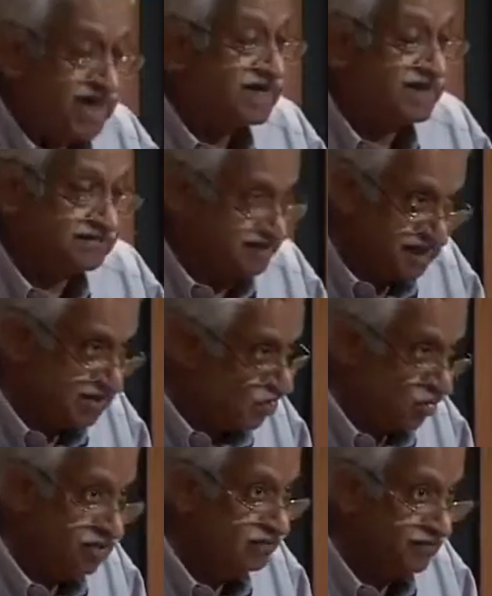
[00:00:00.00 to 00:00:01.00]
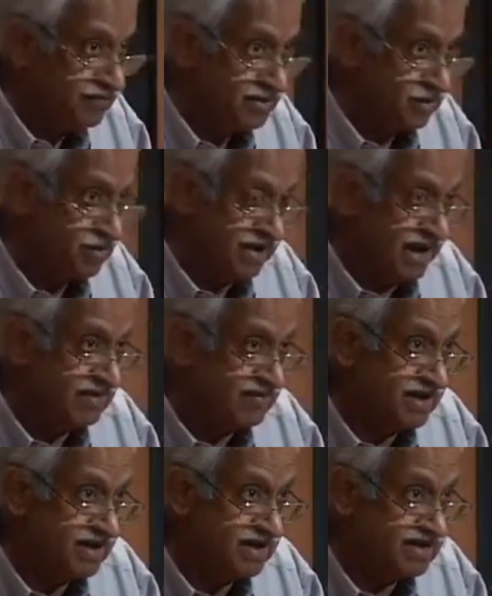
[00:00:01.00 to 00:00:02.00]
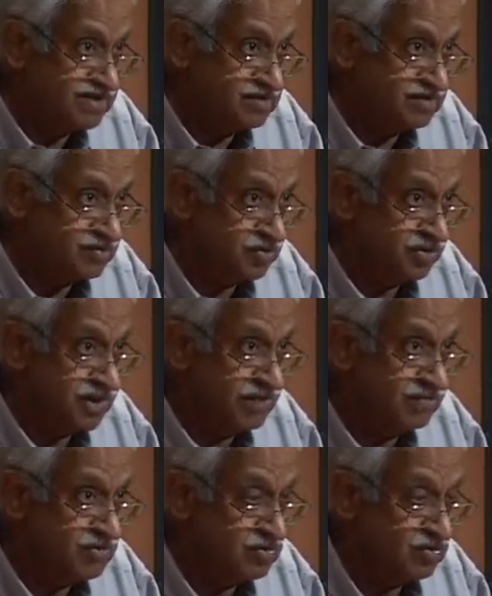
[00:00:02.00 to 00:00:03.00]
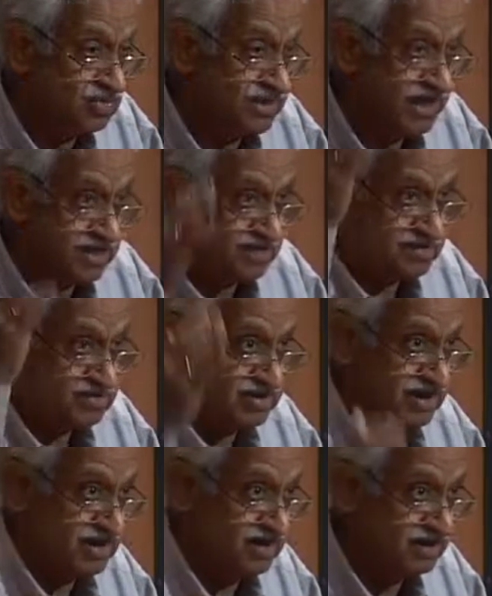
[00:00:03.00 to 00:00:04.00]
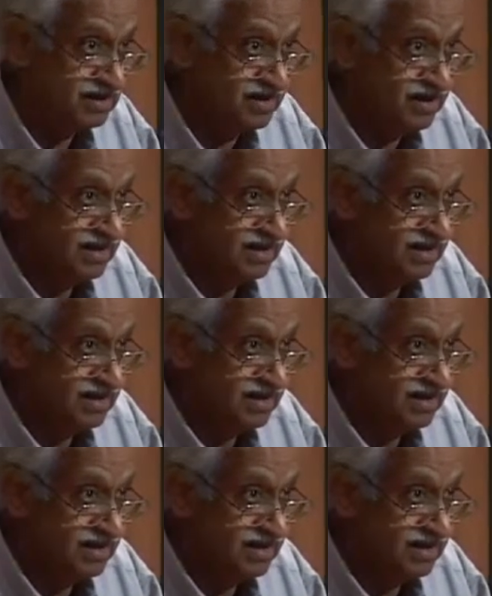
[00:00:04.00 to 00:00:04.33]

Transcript: Iran keeps saying, no, we don't have an enrichment program to take us to the